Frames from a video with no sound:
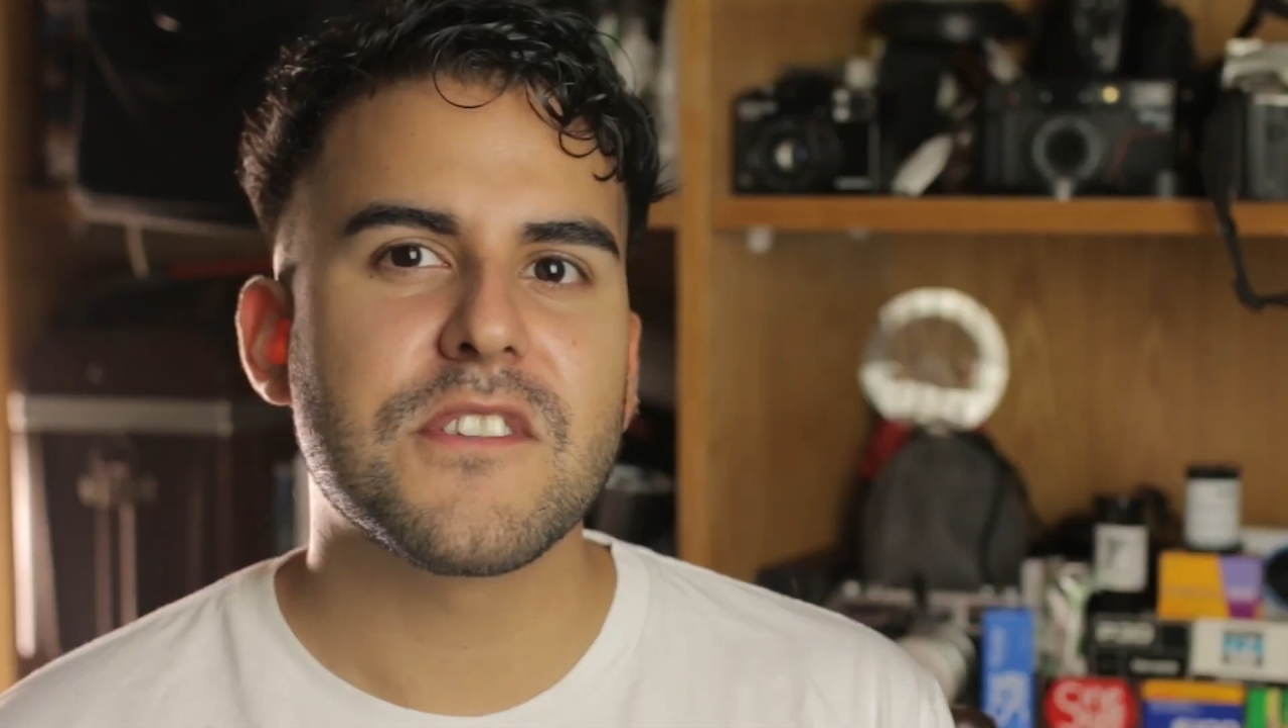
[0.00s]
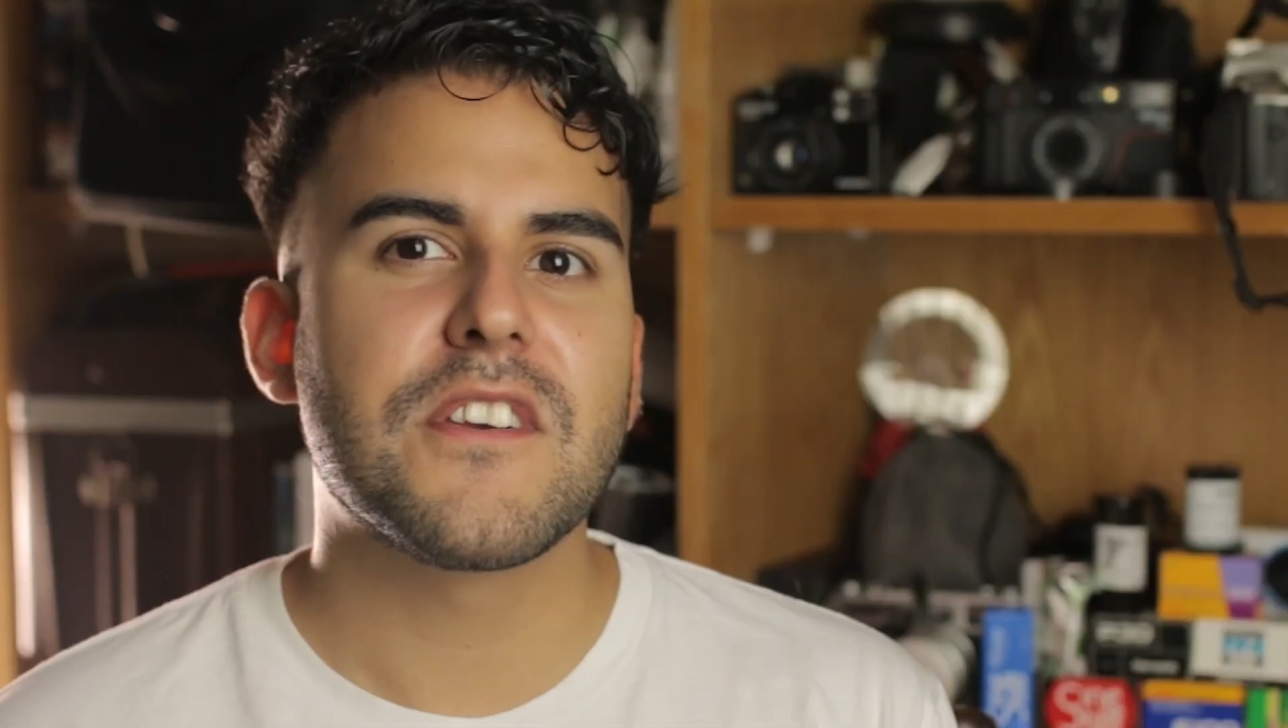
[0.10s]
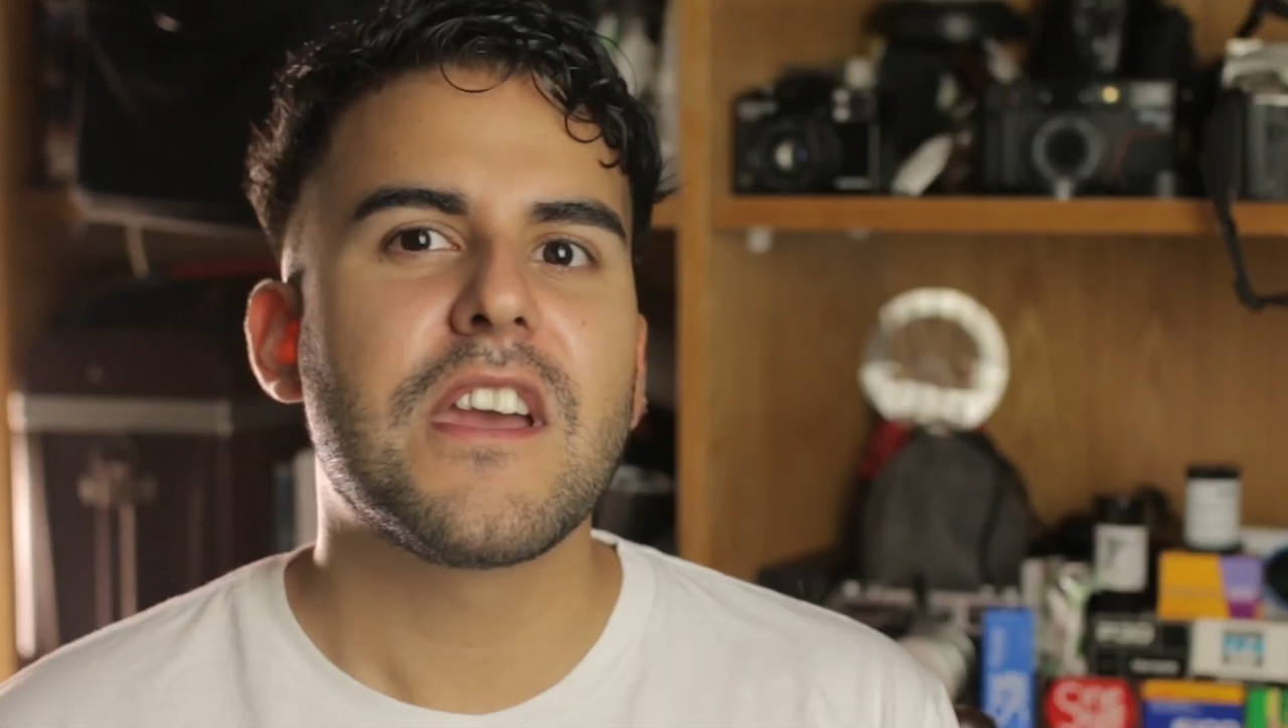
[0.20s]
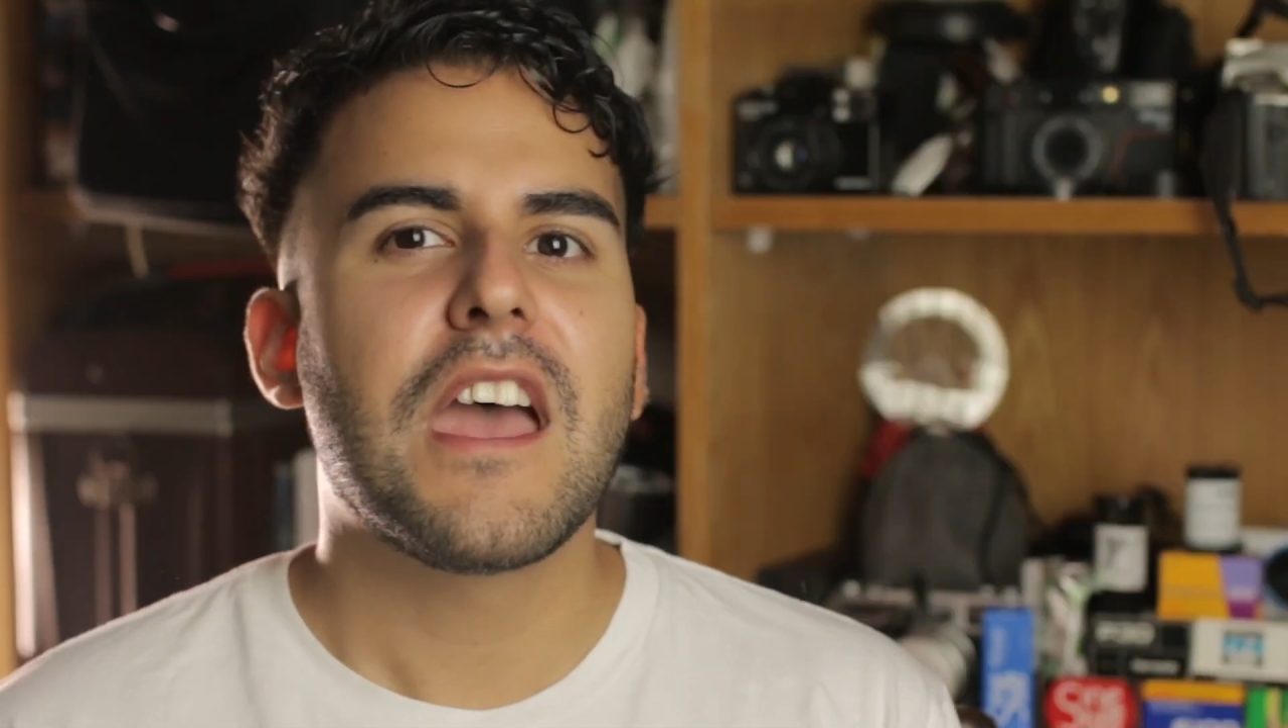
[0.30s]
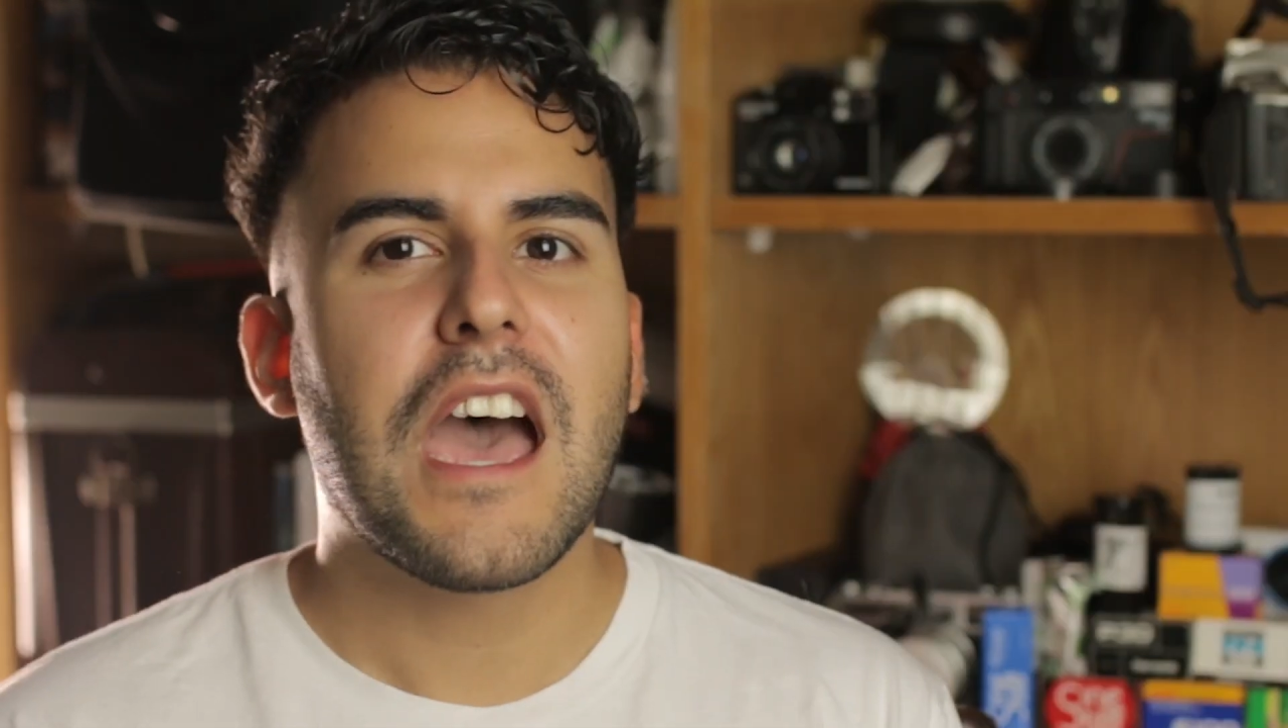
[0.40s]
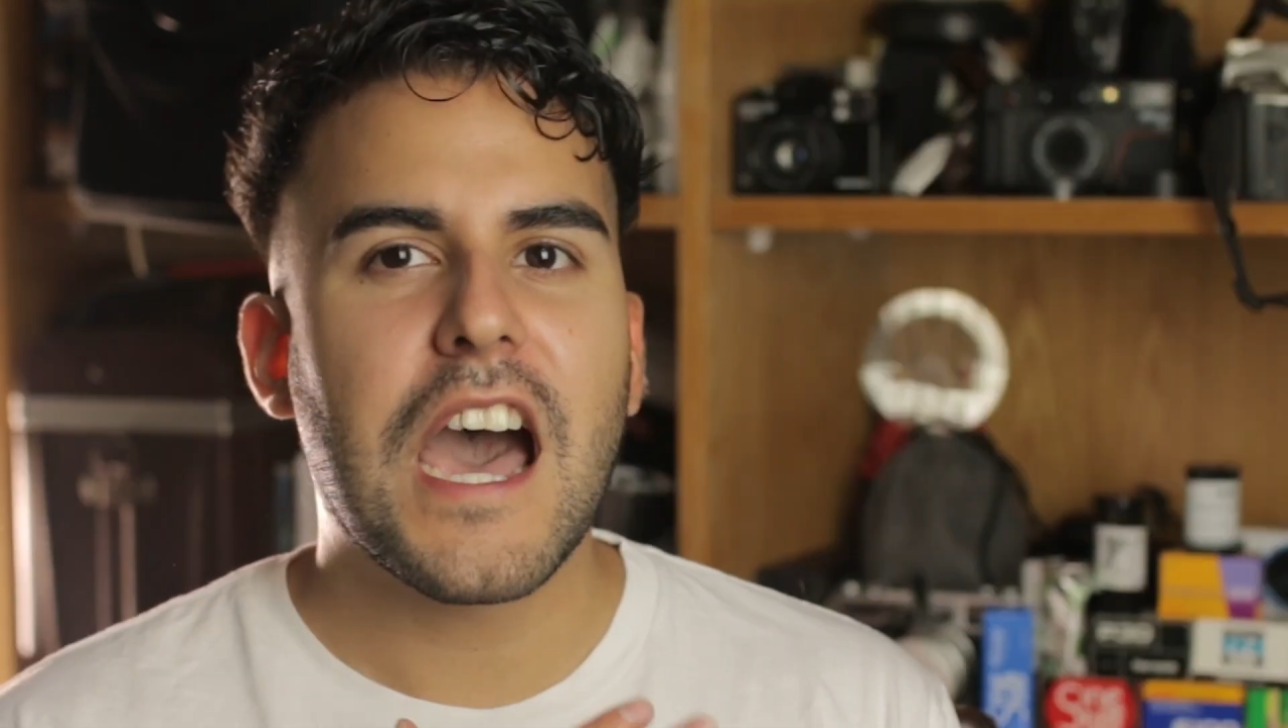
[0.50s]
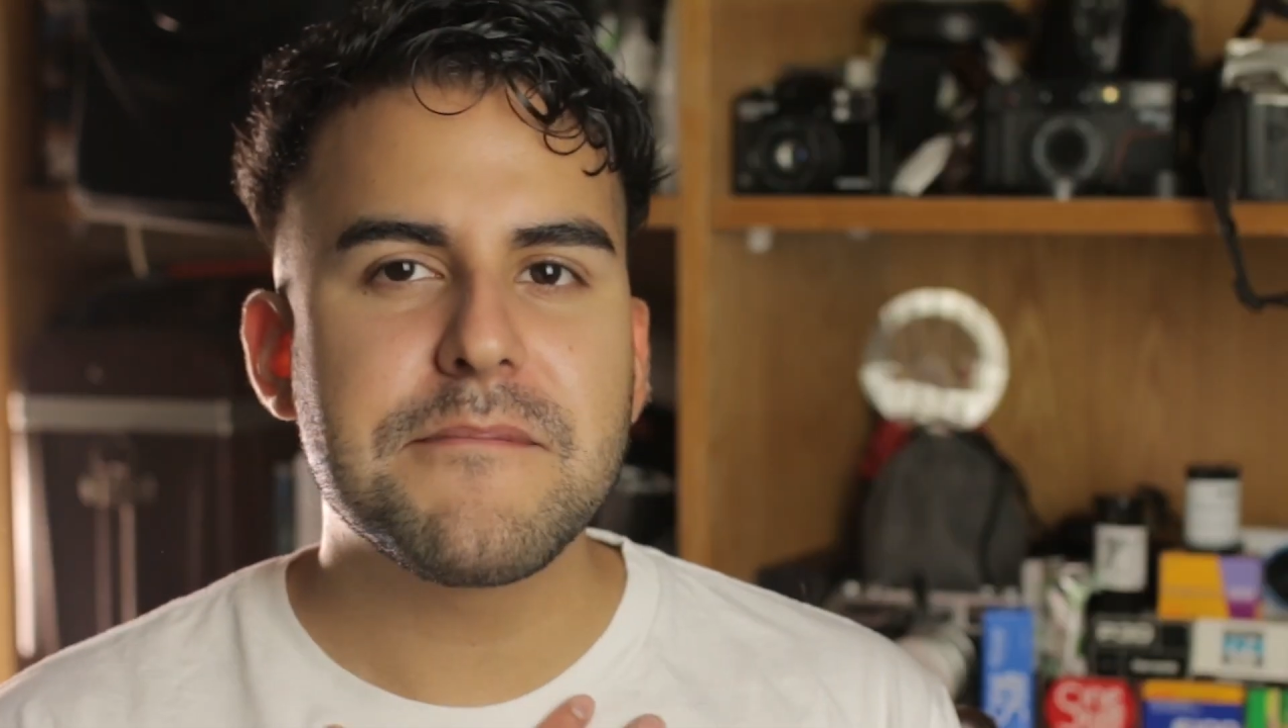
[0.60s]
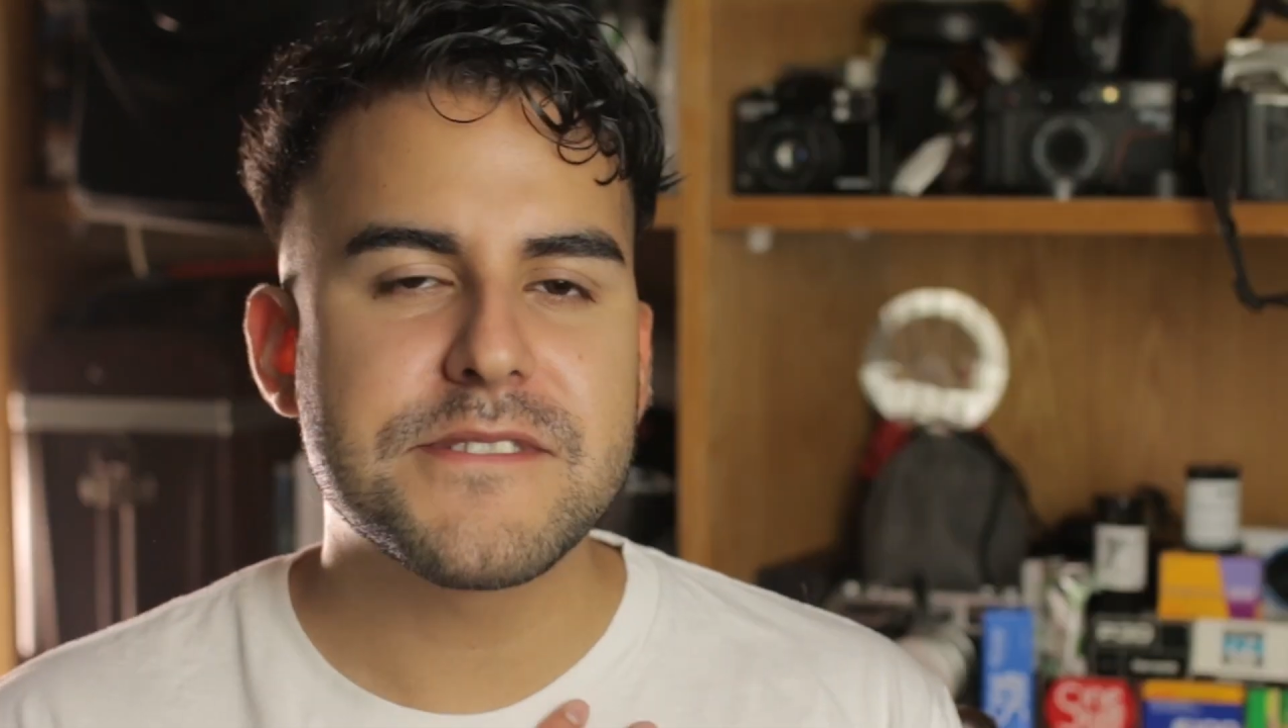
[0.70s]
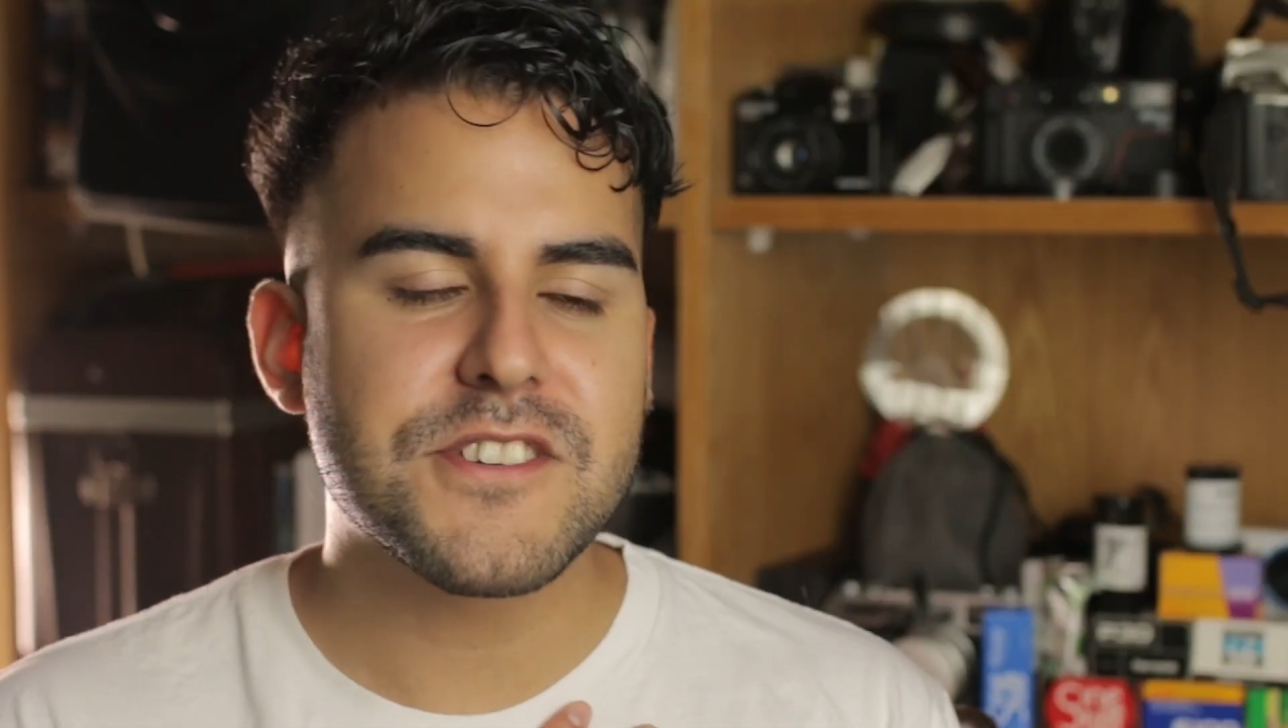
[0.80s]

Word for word: So I'm